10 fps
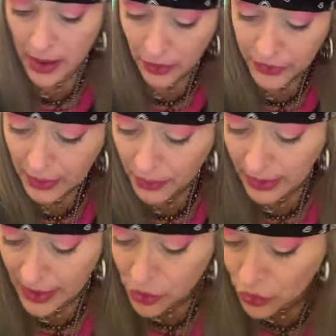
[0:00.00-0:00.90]
healthy
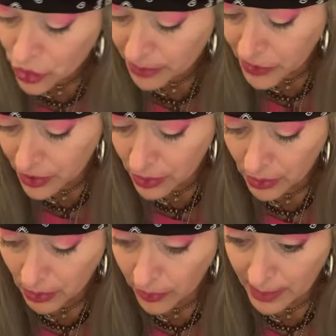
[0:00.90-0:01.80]
relationship
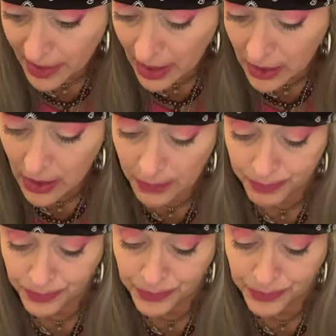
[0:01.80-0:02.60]
to remain in.